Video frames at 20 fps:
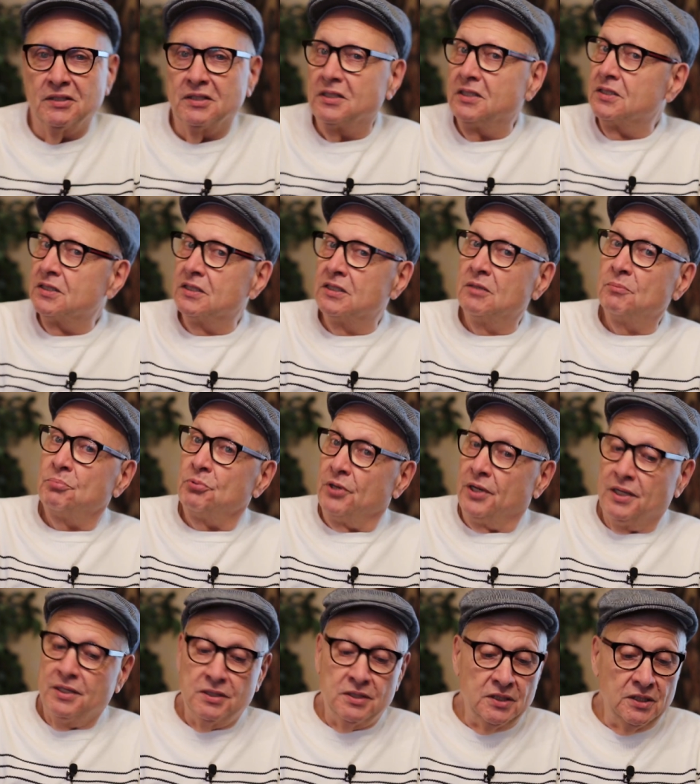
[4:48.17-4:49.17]
He's going to pray
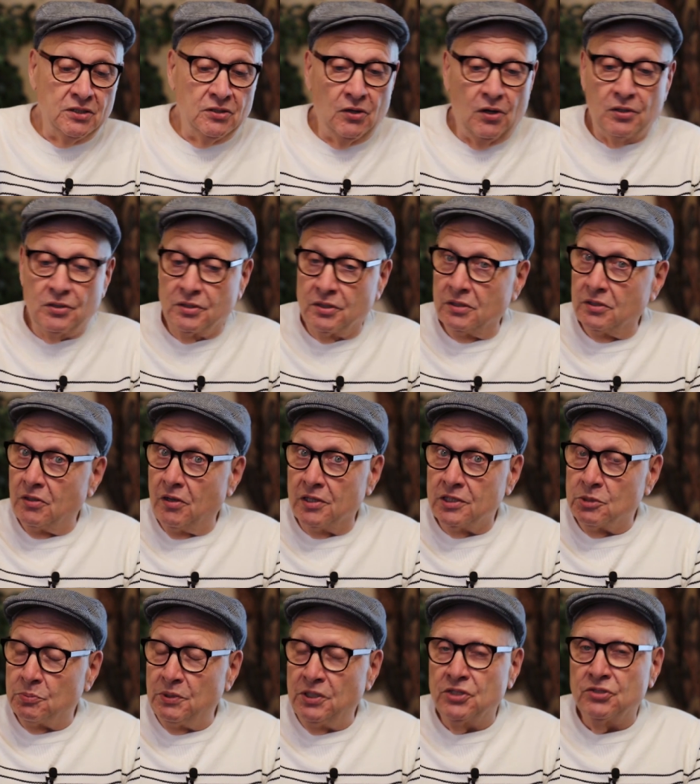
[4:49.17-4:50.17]
and seek God until God
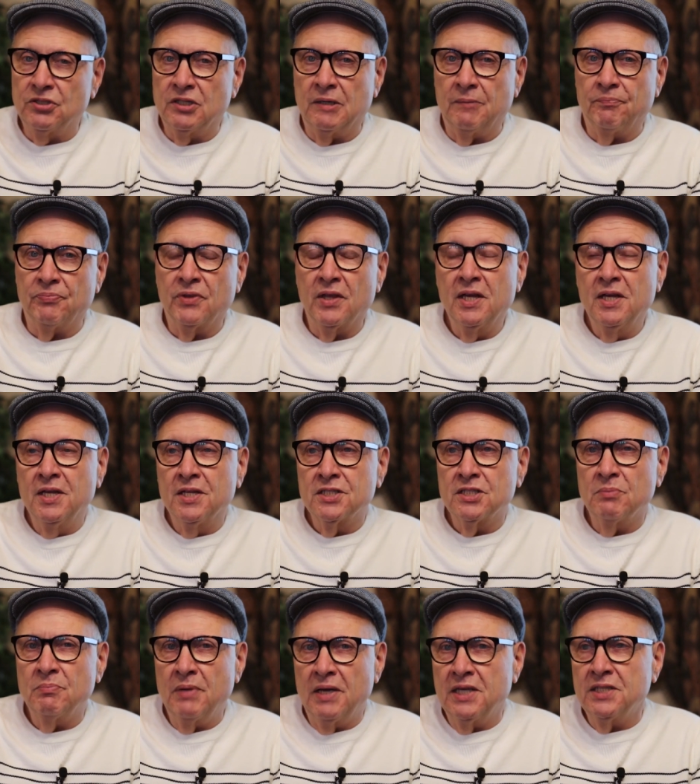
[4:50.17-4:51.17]
speaks to him. It's
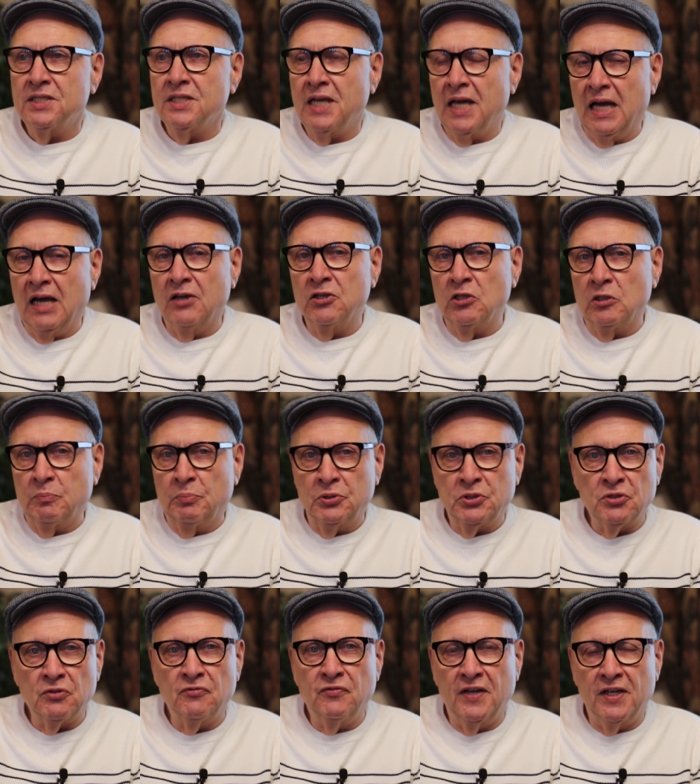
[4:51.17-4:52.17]
amazing how you'll put
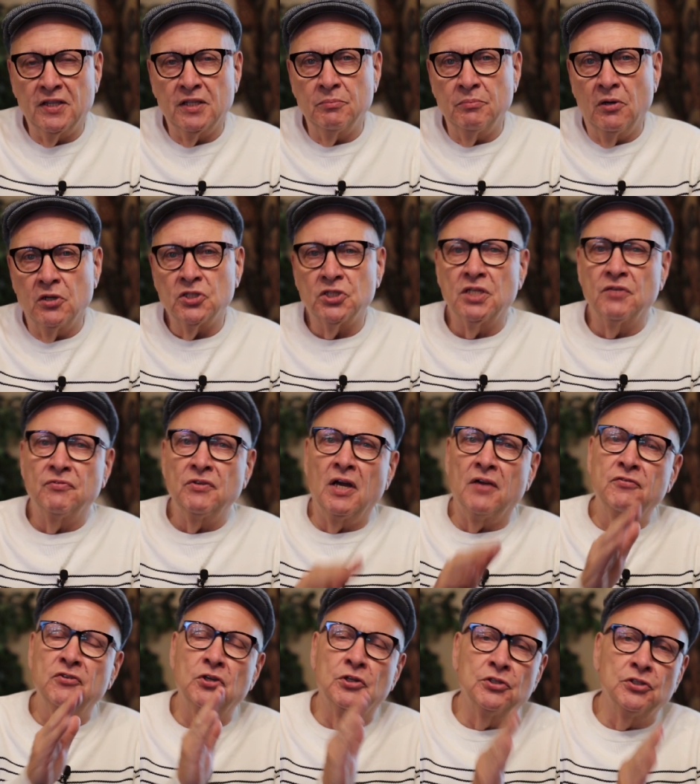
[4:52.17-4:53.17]
your faith in motion. Now,
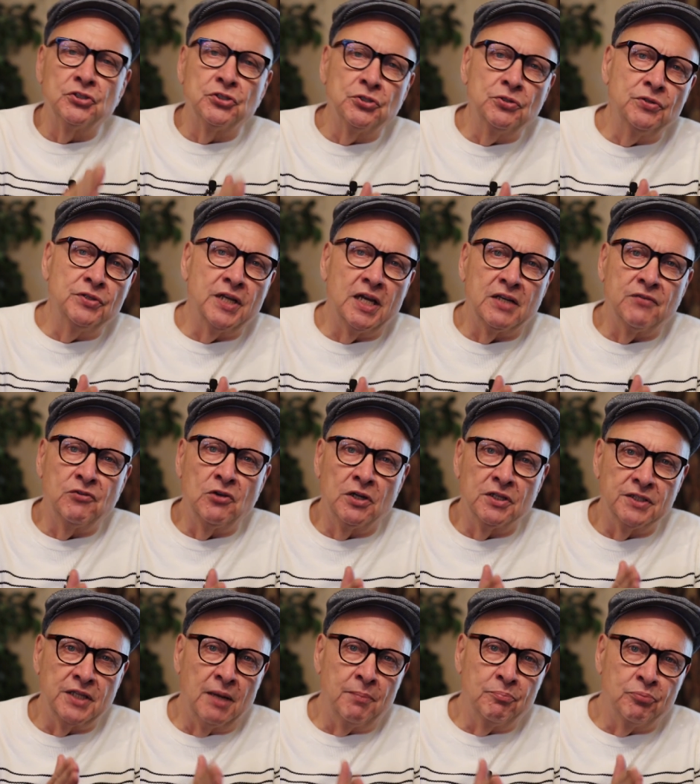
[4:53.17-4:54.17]
if you can do that, if you're under
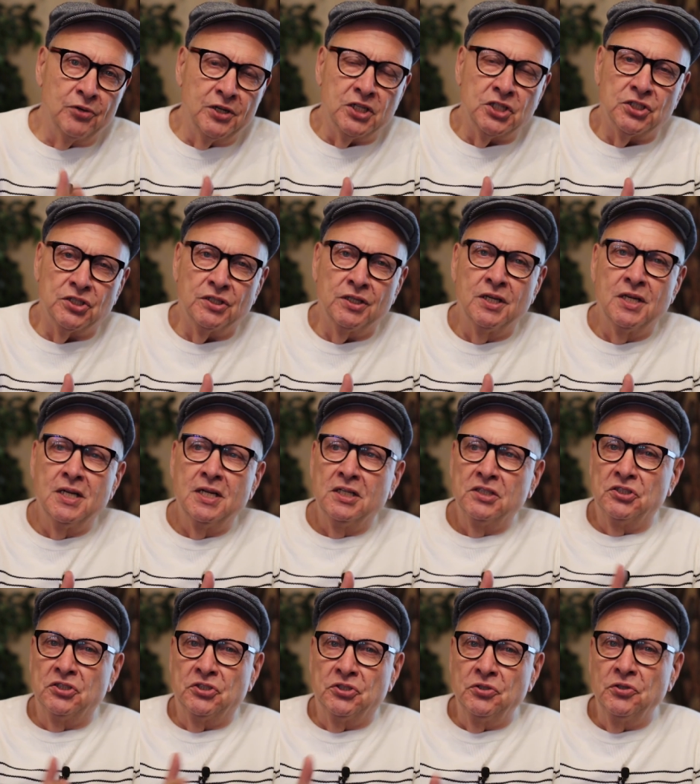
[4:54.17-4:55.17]
that pressure
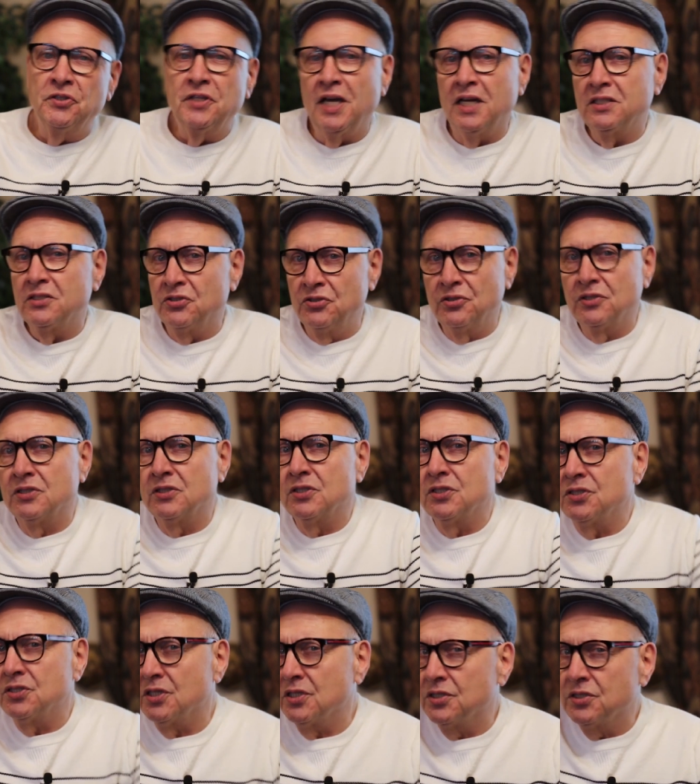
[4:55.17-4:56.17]
to do that,
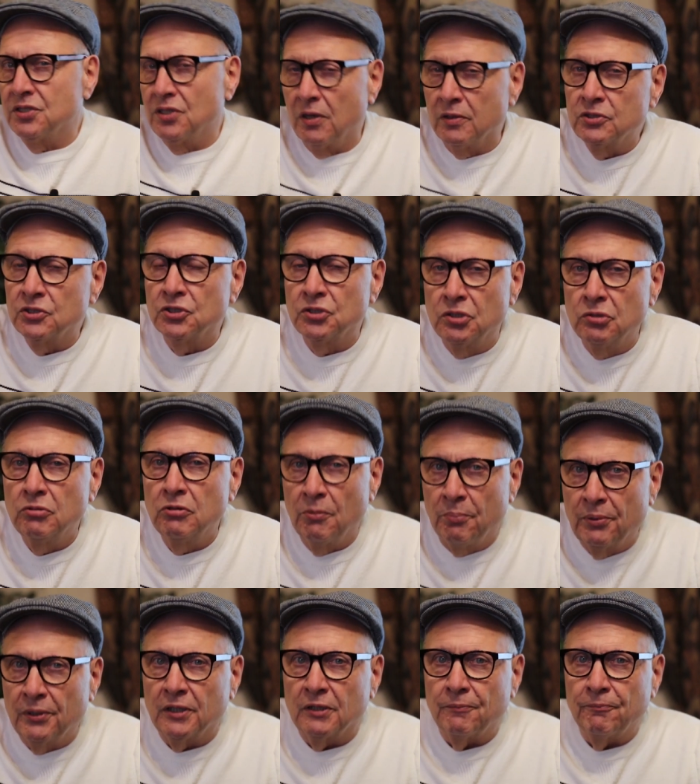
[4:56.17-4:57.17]
it's
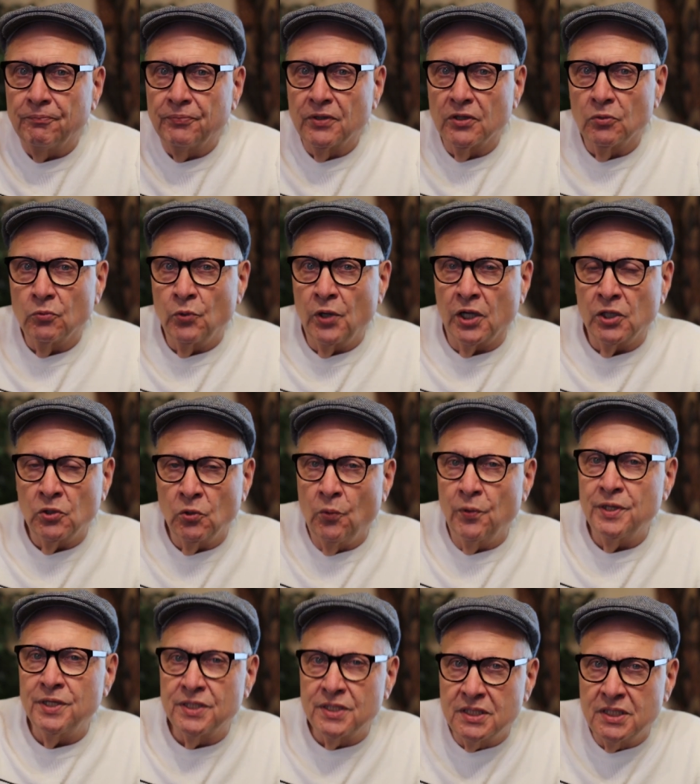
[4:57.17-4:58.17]
doable. We can
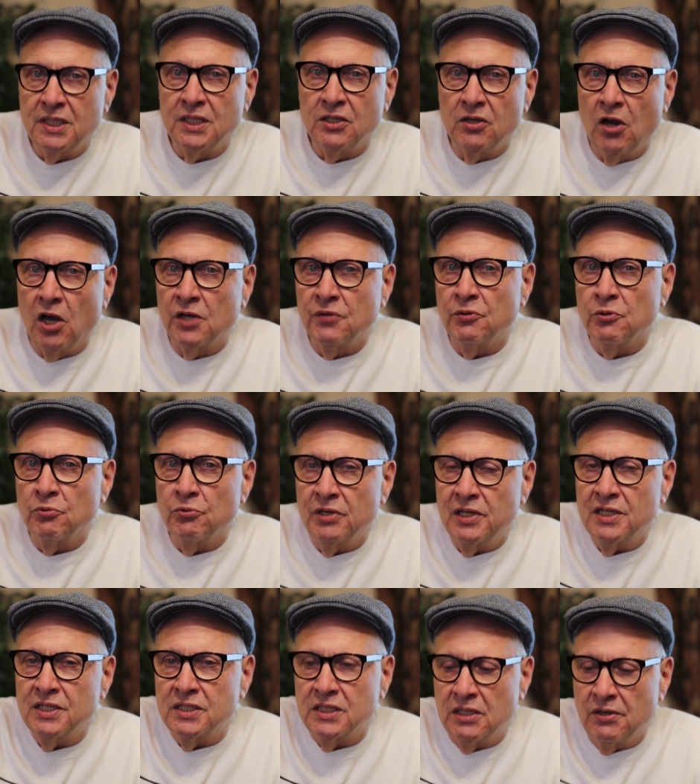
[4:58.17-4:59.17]
always seek God if you're
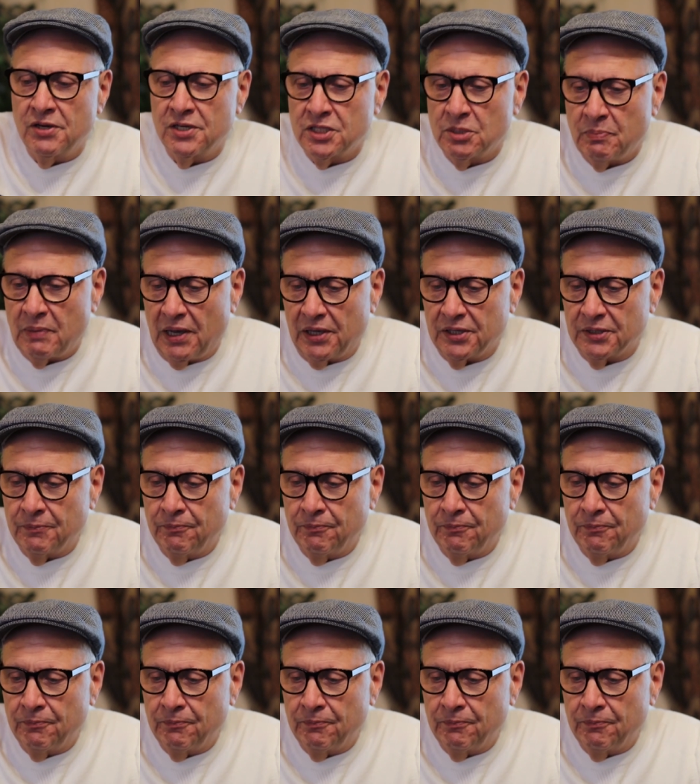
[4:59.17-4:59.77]
really serious about it.